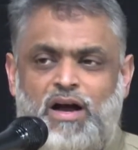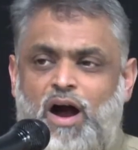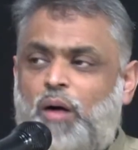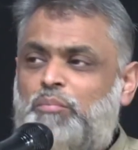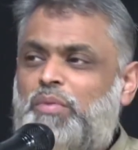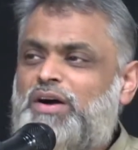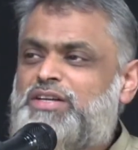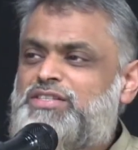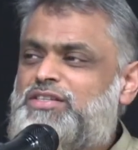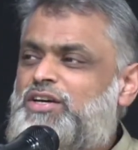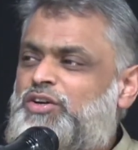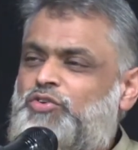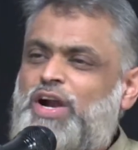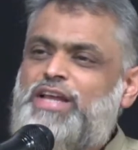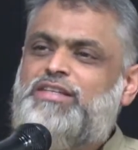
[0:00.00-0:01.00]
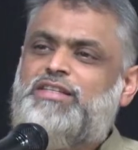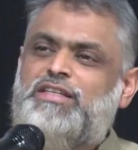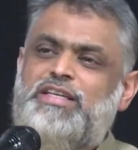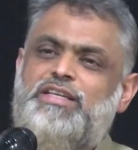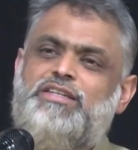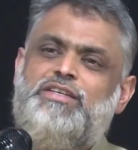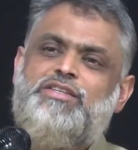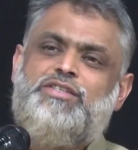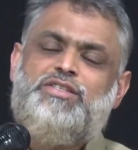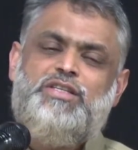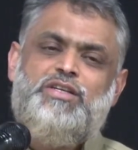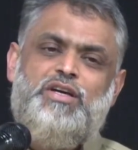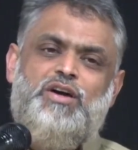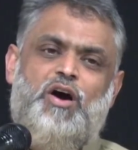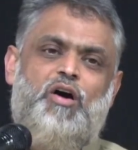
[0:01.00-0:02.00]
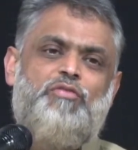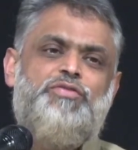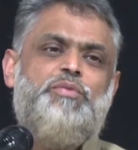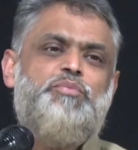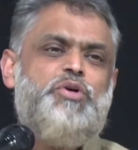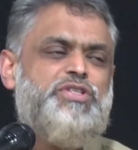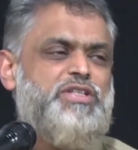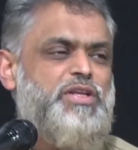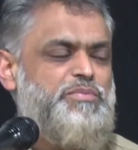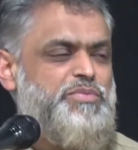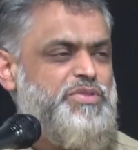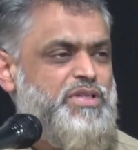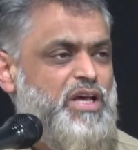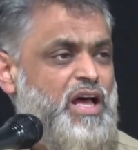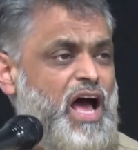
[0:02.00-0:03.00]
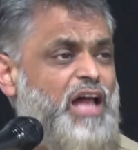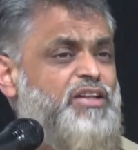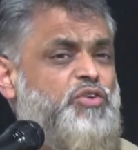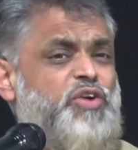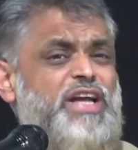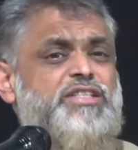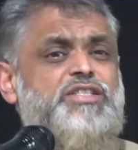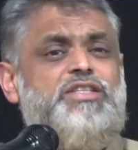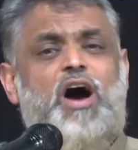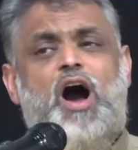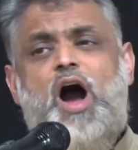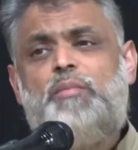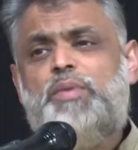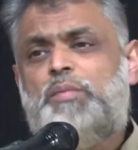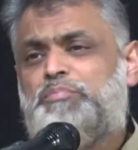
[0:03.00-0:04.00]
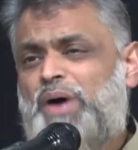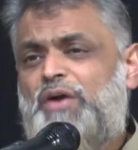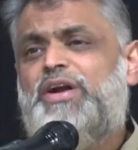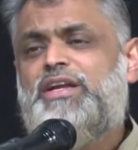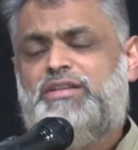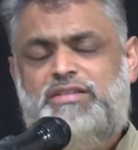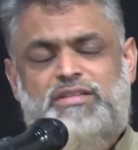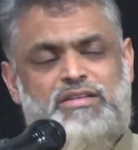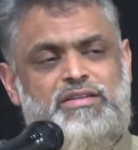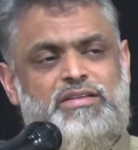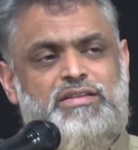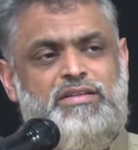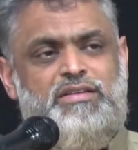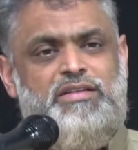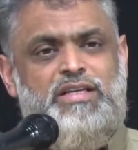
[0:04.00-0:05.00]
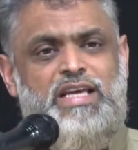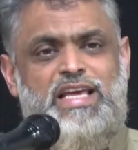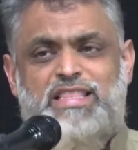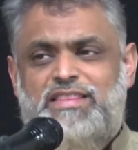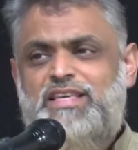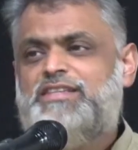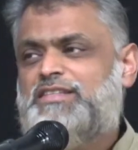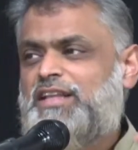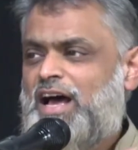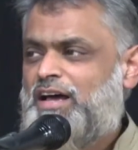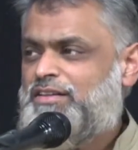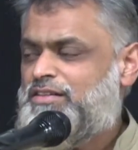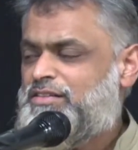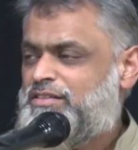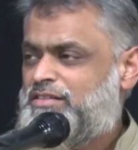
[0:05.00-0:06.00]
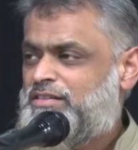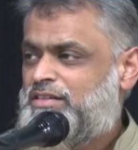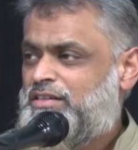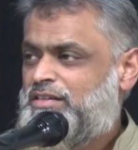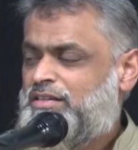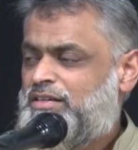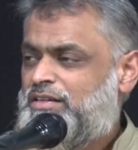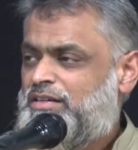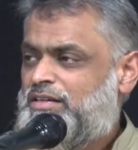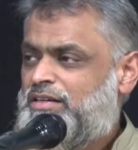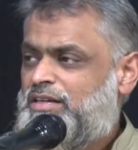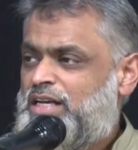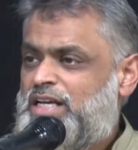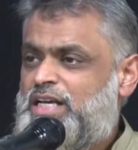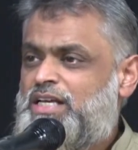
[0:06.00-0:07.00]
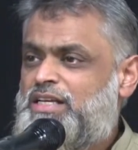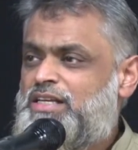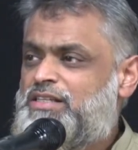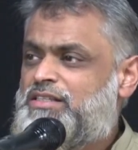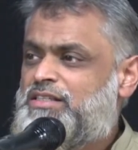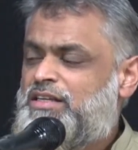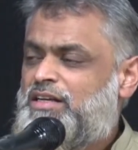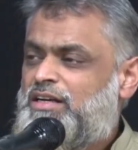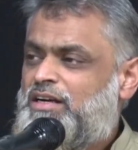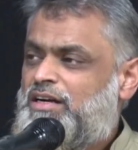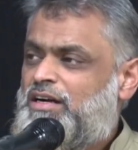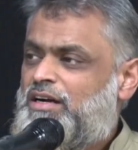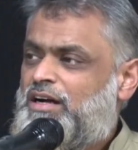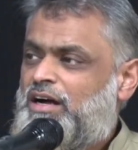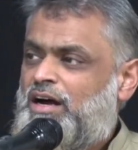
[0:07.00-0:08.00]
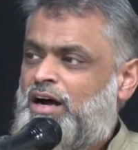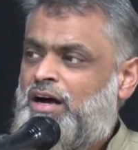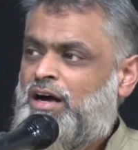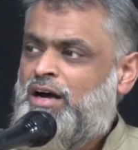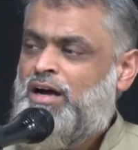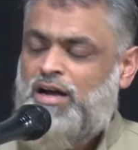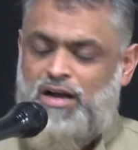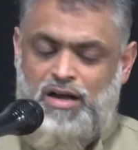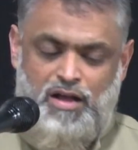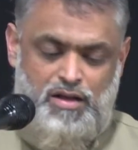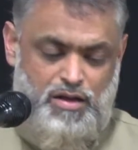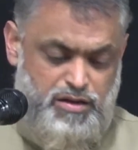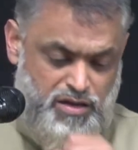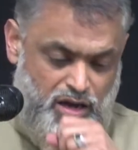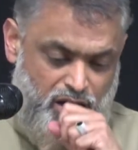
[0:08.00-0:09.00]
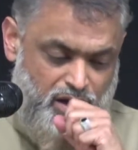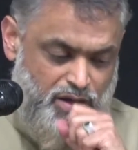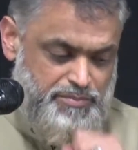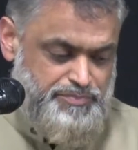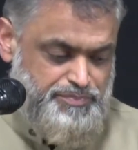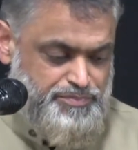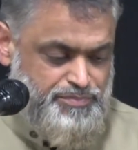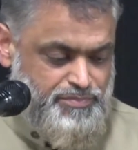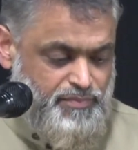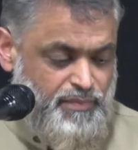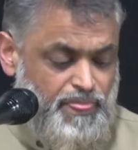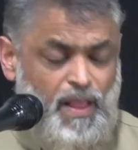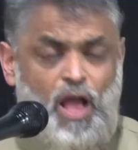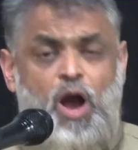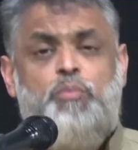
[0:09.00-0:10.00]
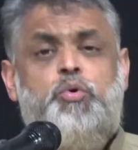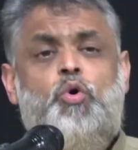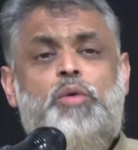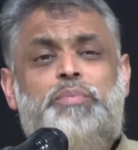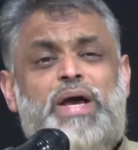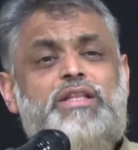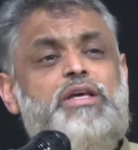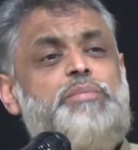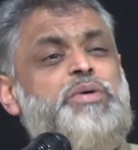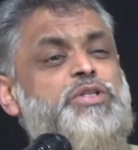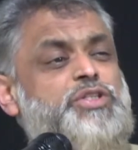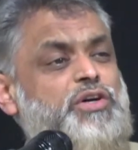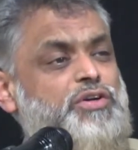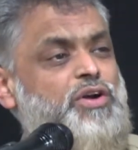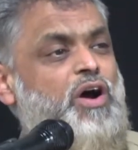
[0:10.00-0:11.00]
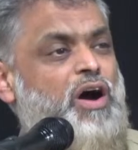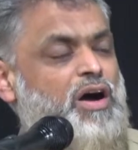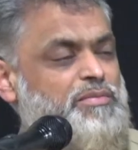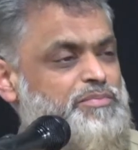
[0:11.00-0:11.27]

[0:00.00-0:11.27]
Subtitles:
Amongst the great leaders of the Muslims and the great Sahaba buried in these lands is Abu Ubaidah ibn Jarrah.